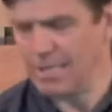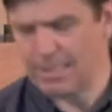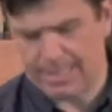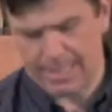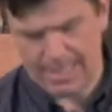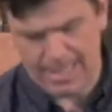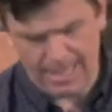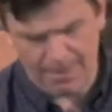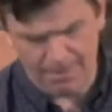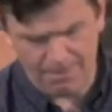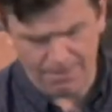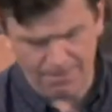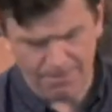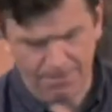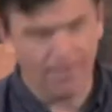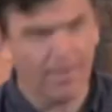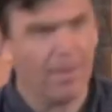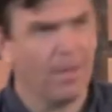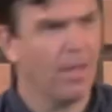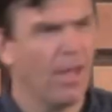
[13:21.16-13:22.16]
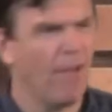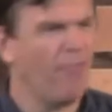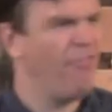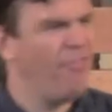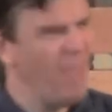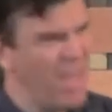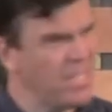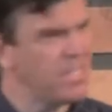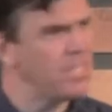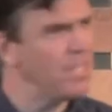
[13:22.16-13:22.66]
to him,
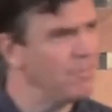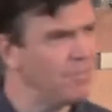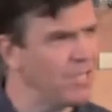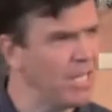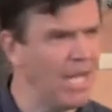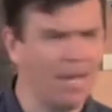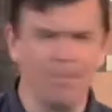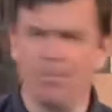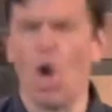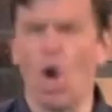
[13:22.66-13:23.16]
offensive to him, to